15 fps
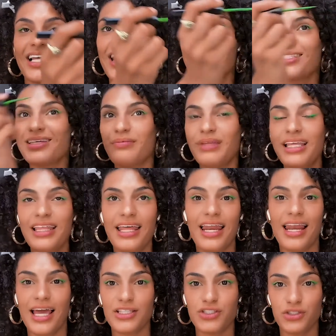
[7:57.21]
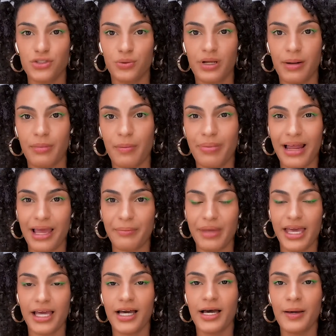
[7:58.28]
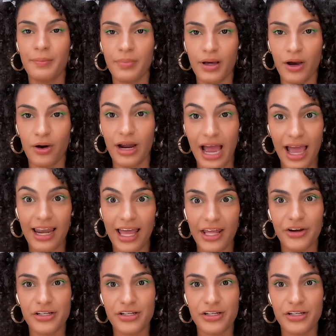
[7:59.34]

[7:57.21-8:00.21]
Something that I like to do when I'm applying makeup or eyeliner